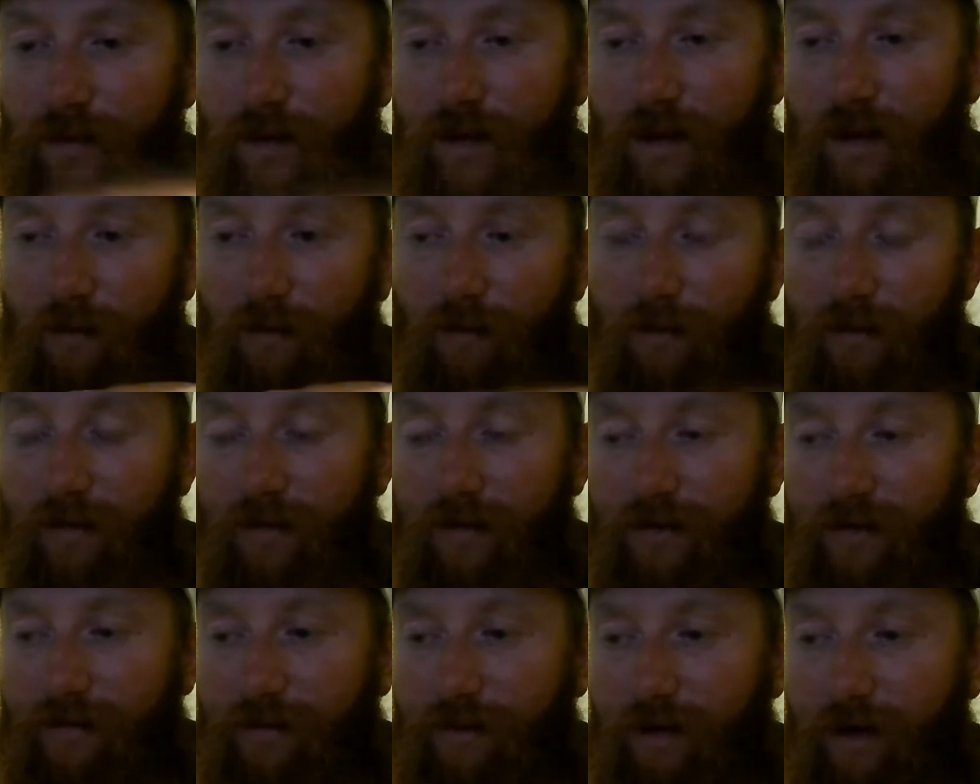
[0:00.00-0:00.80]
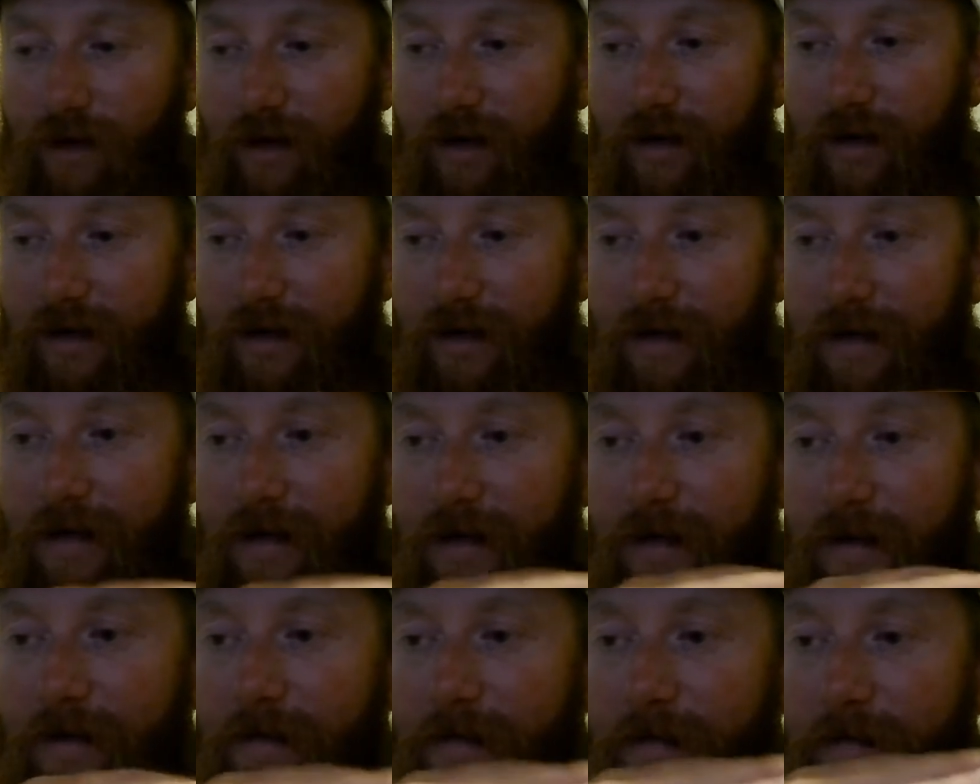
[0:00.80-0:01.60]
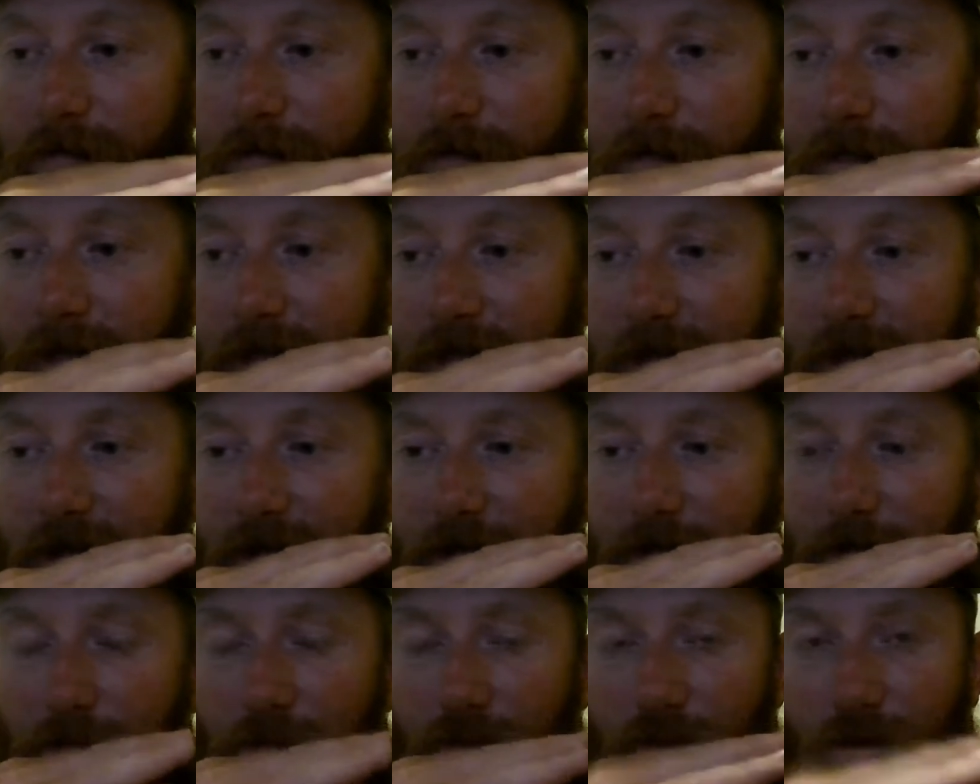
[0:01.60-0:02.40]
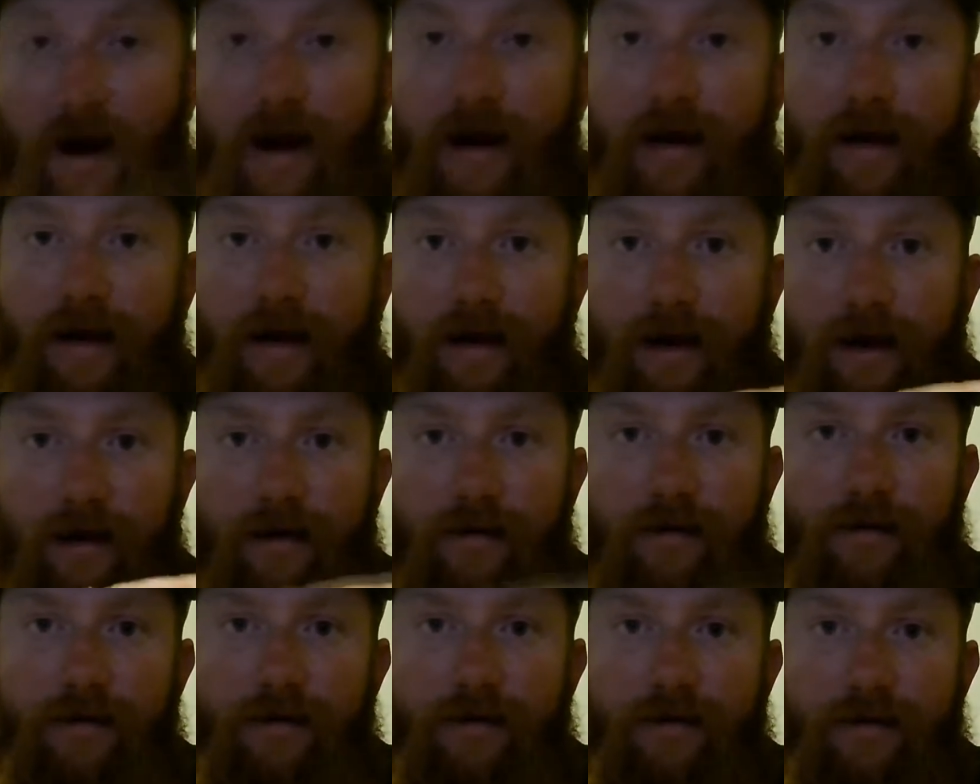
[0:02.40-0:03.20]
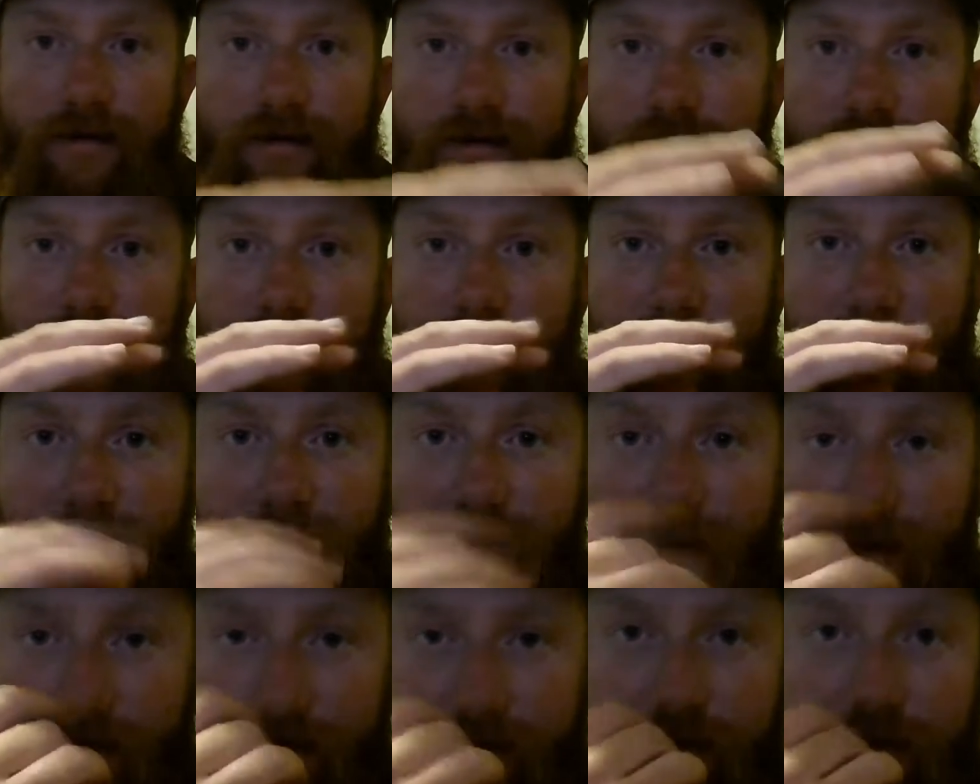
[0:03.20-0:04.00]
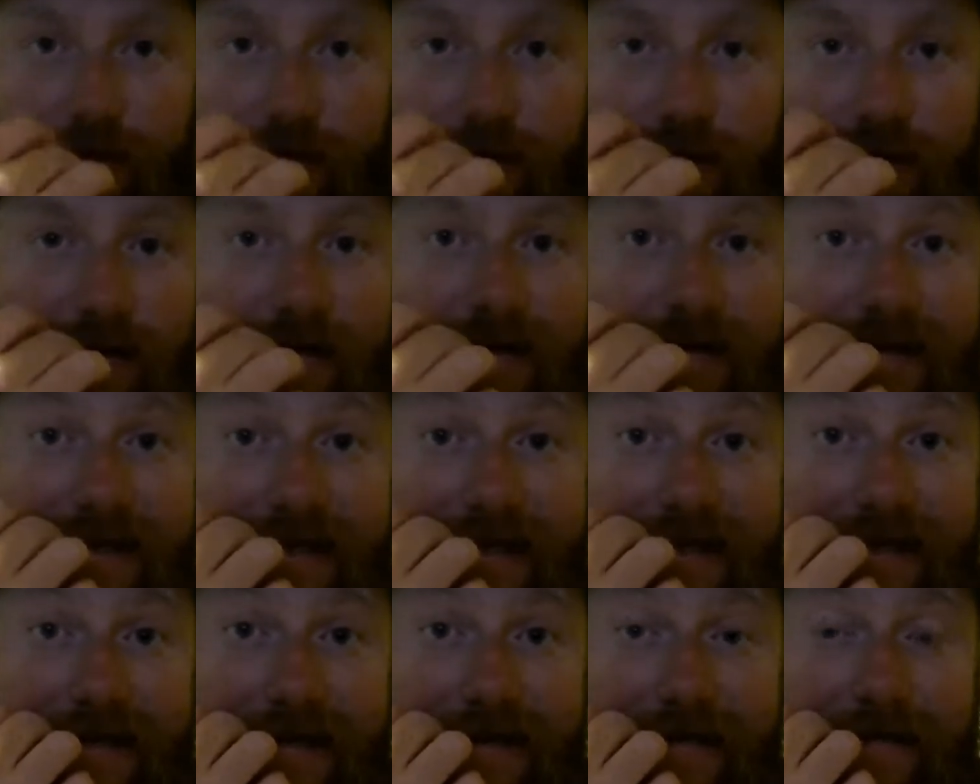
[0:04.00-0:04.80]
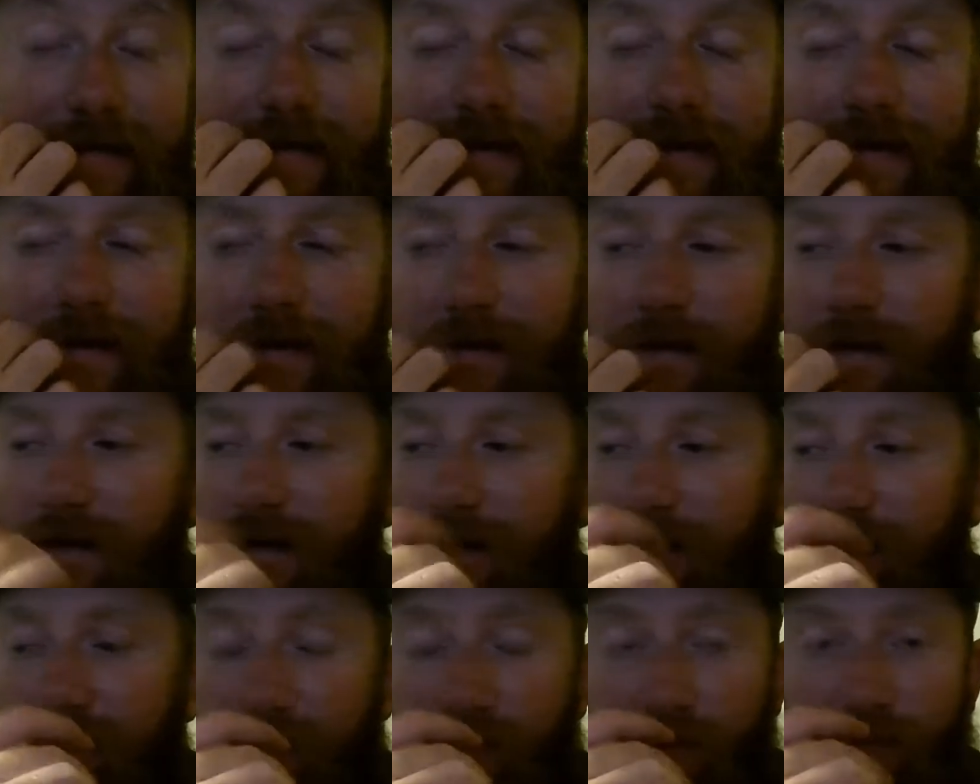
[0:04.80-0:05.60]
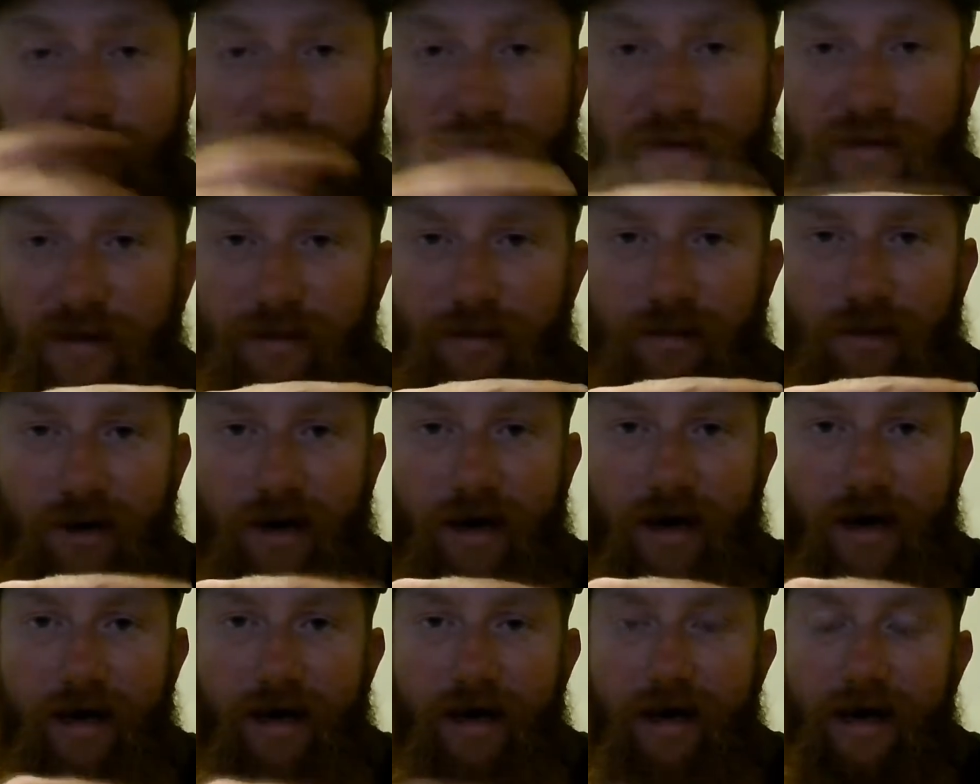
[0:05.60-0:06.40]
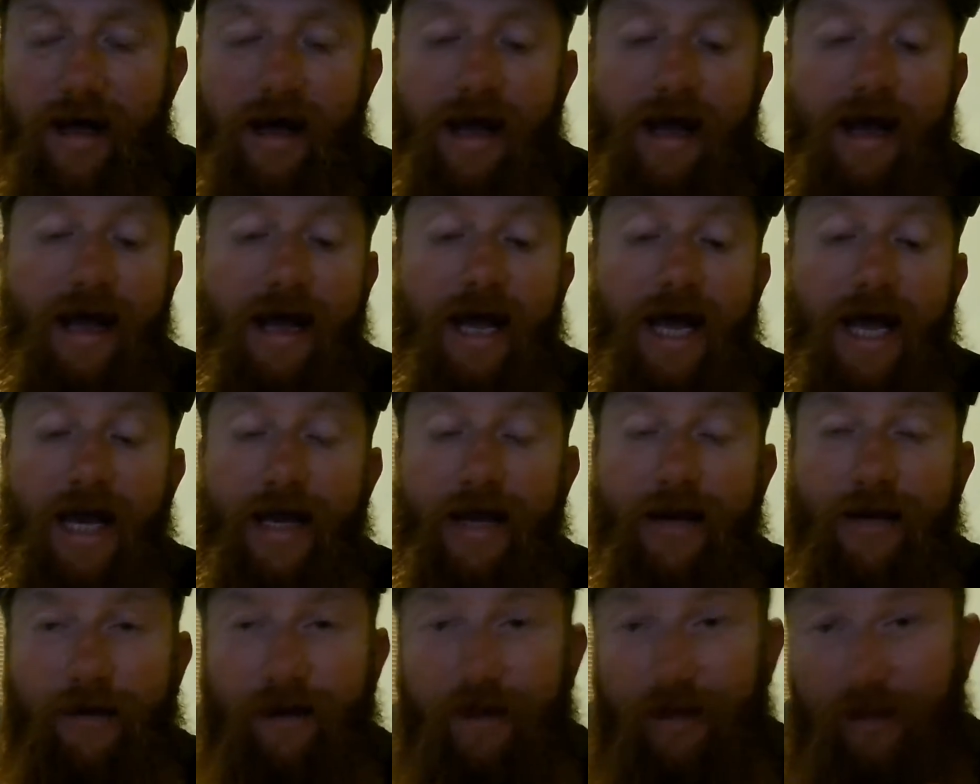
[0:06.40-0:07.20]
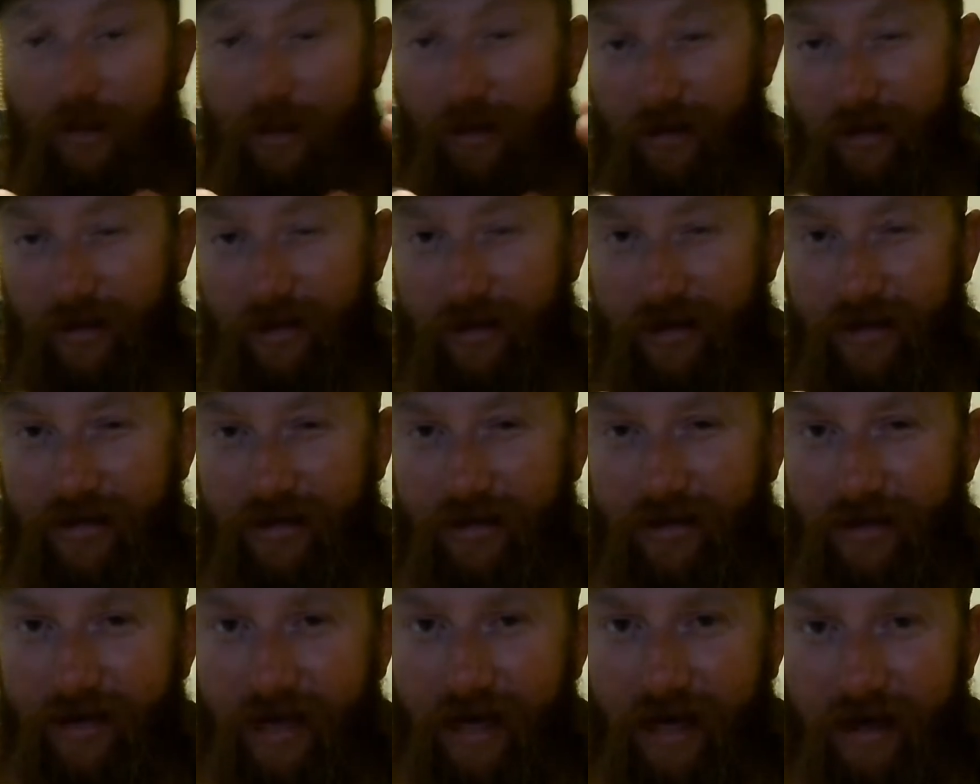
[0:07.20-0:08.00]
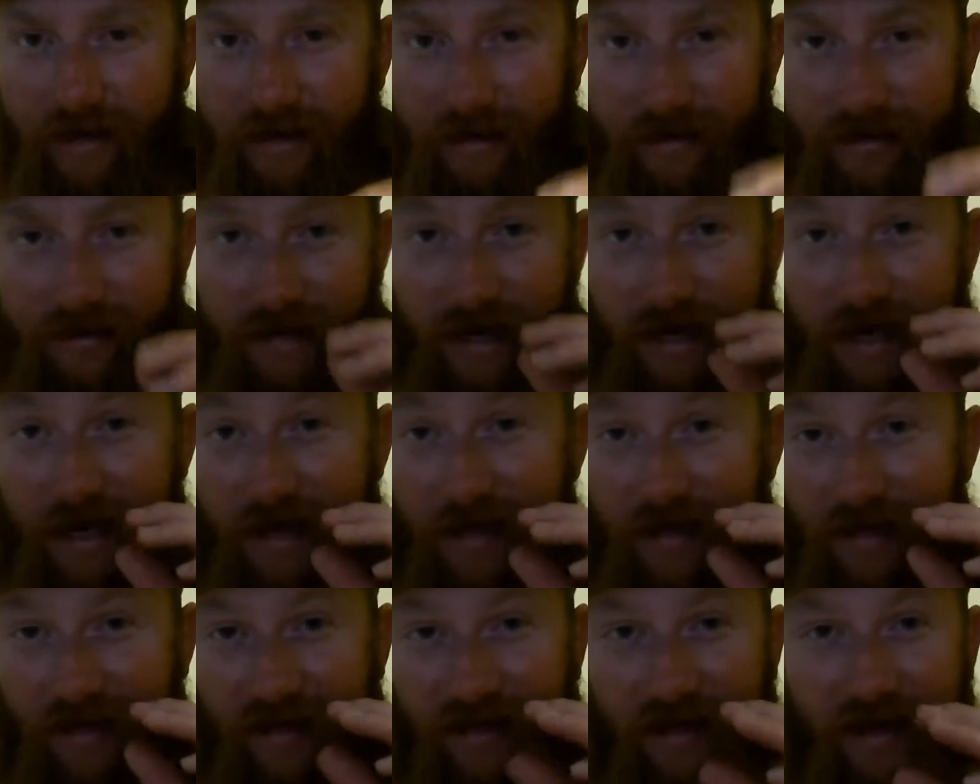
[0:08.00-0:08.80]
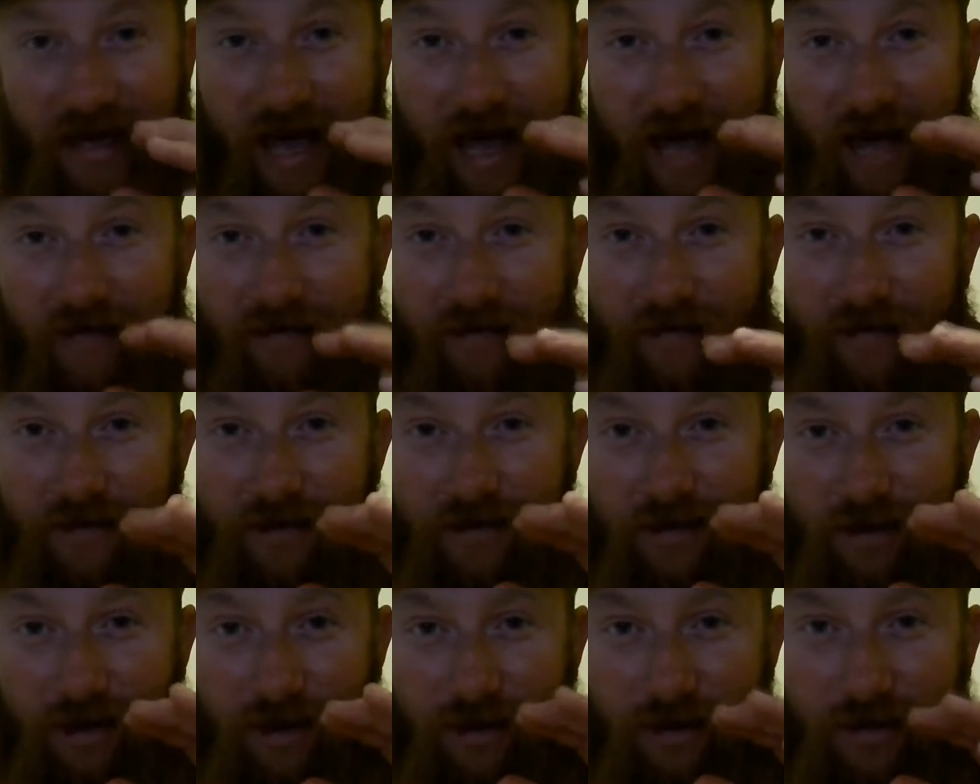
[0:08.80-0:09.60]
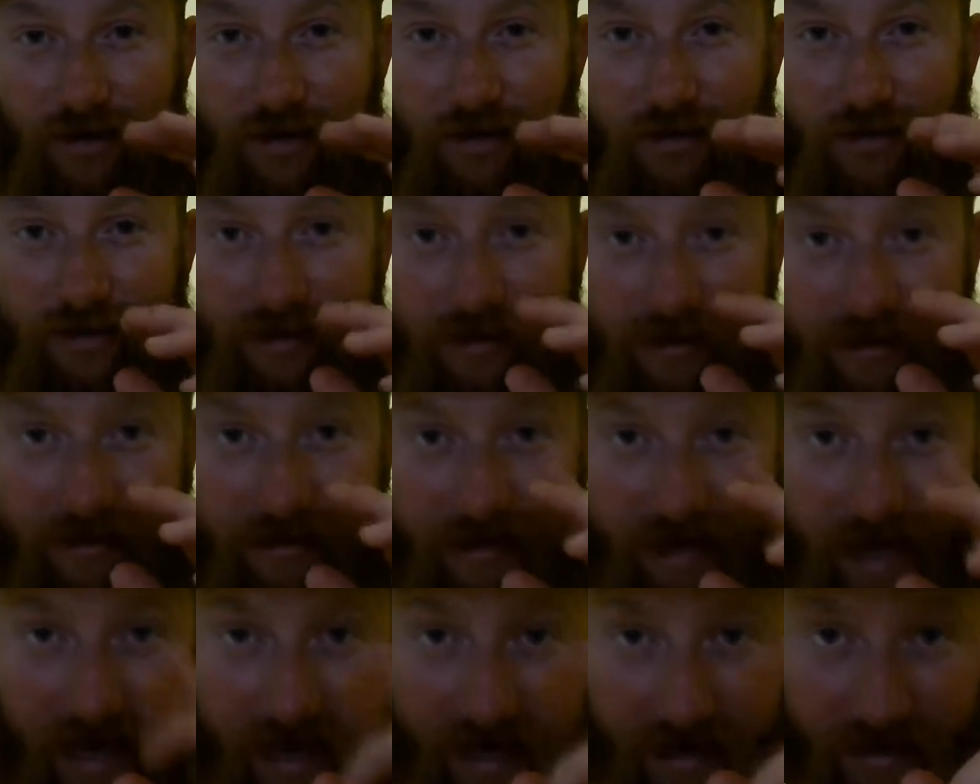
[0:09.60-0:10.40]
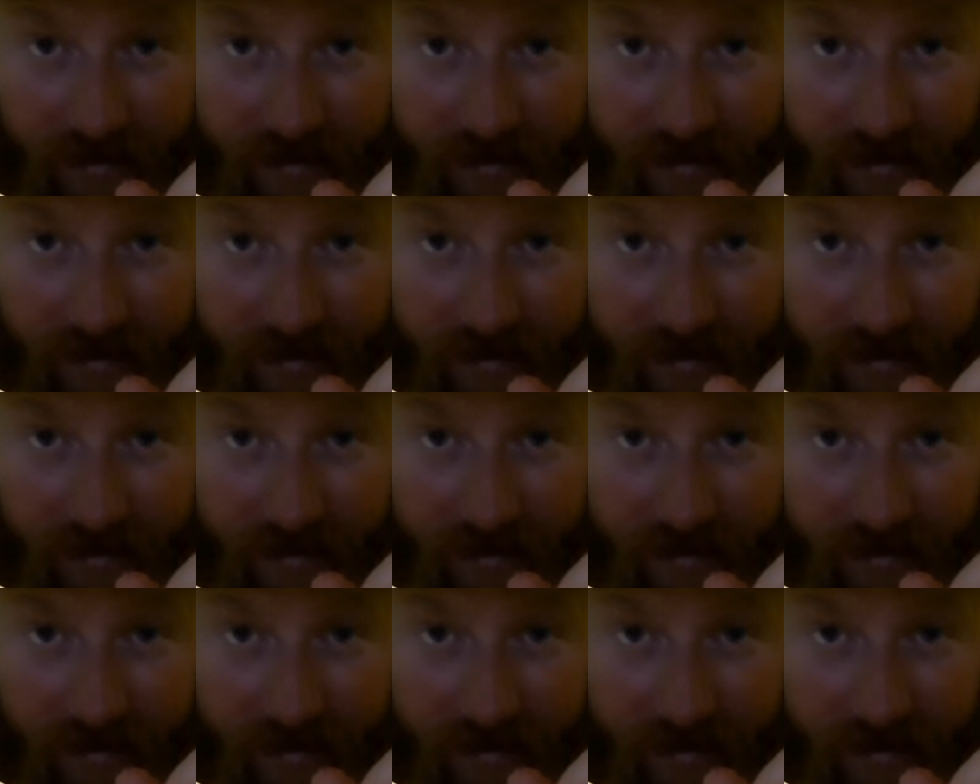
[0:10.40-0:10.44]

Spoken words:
when they're spawning, they get bright colors. Like, you can see them in the water. They're really bright, and you can look at their tails. They like have a chartreuse tint